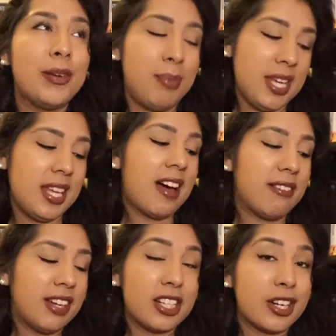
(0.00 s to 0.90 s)
it'd be a
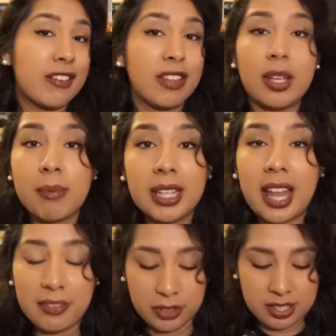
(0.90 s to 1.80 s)
victory, I feel like my
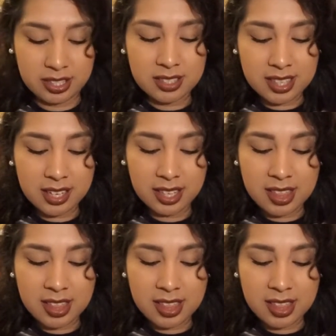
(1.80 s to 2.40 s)
life would still suck.